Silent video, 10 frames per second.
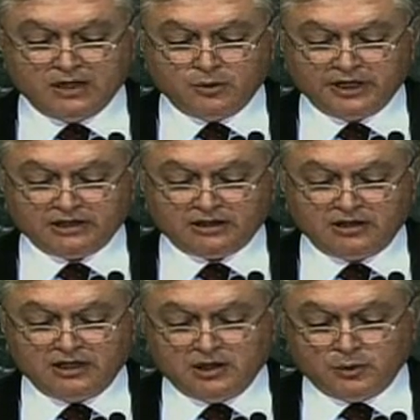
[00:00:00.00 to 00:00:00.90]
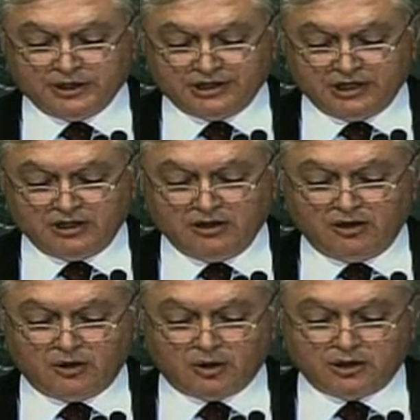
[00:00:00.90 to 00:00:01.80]
whether within
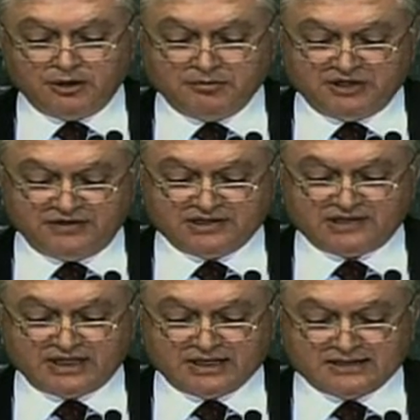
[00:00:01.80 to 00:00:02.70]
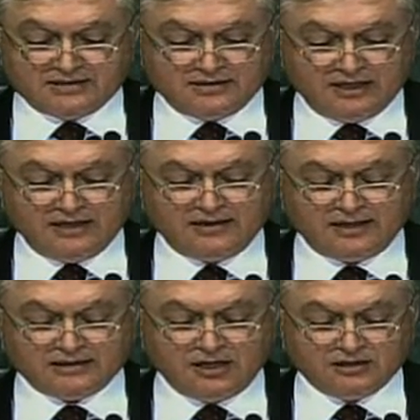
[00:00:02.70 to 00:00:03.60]
or between states. In
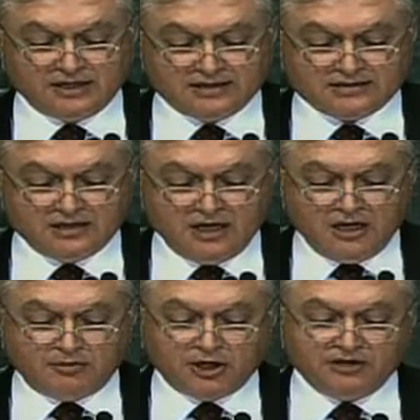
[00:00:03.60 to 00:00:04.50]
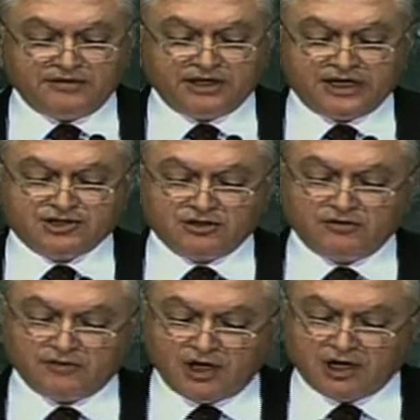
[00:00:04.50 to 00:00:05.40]
that context, proliferation of
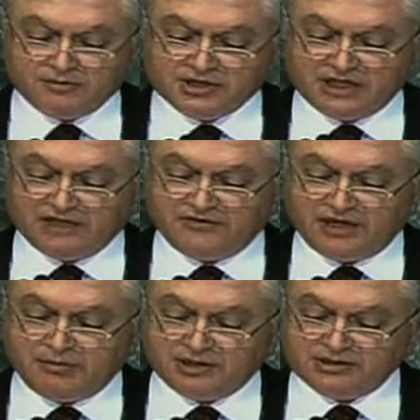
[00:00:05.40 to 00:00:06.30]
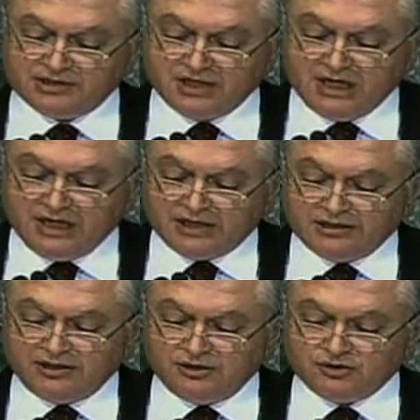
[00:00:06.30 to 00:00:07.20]
arms and weapons
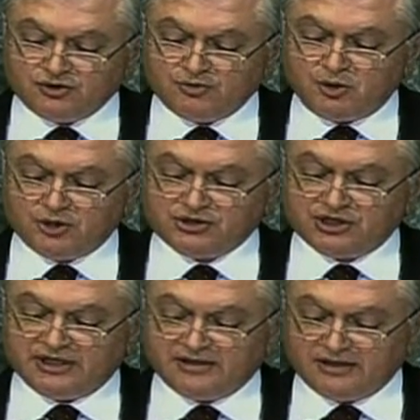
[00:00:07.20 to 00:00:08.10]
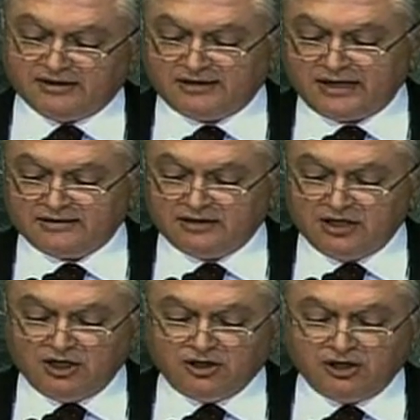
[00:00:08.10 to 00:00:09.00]
continues to pose a threat
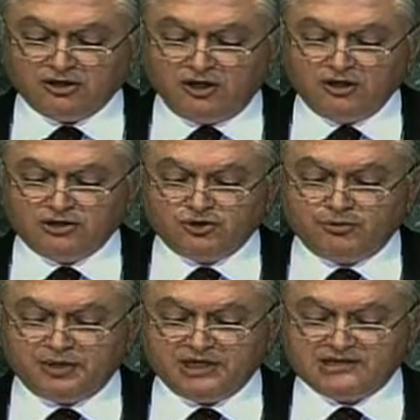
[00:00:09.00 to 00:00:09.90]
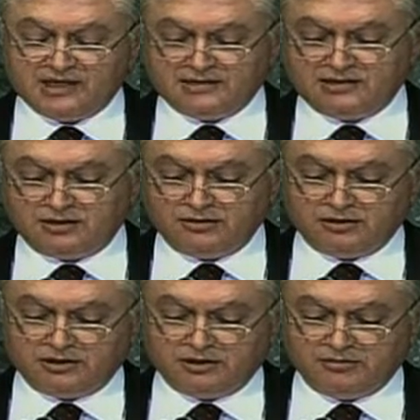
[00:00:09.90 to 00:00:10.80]
not only to peace and
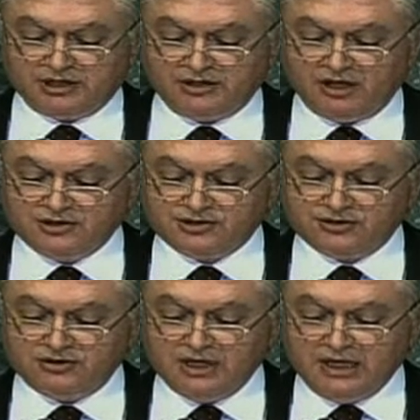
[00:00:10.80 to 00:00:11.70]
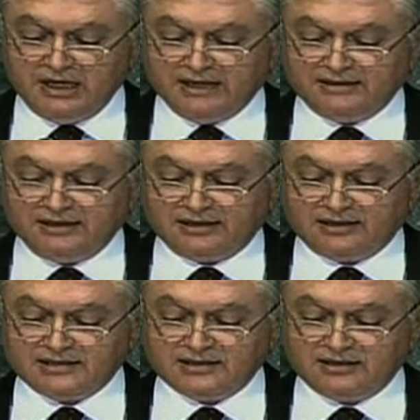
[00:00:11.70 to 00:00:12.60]
security, but also and
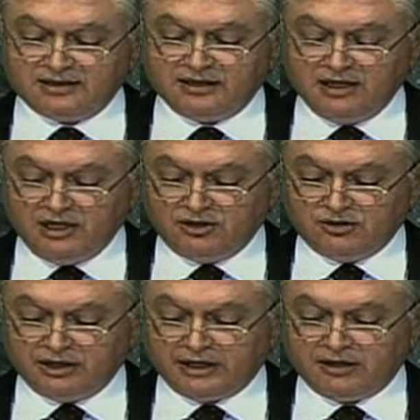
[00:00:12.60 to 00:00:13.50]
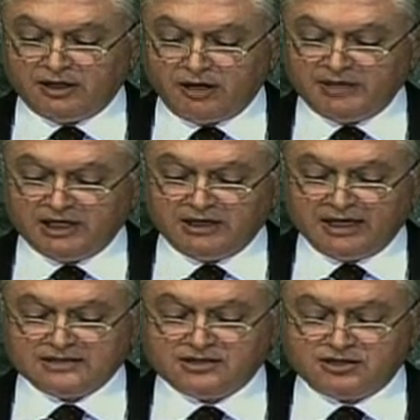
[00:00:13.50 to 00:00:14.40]
increasingly to economic
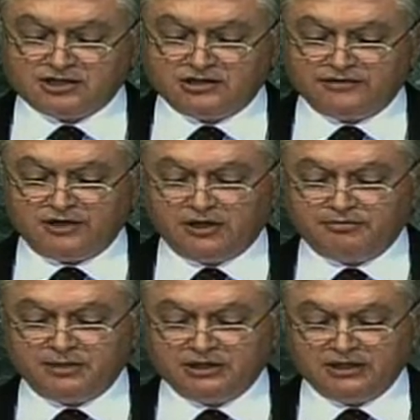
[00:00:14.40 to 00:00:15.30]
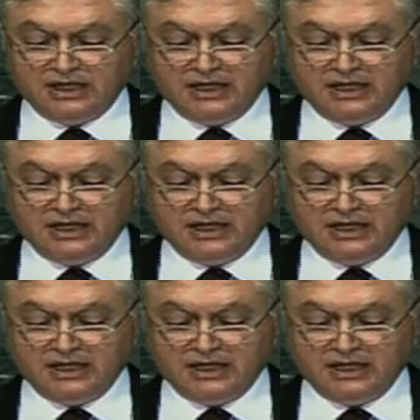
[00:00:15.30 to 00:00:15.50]
and social development.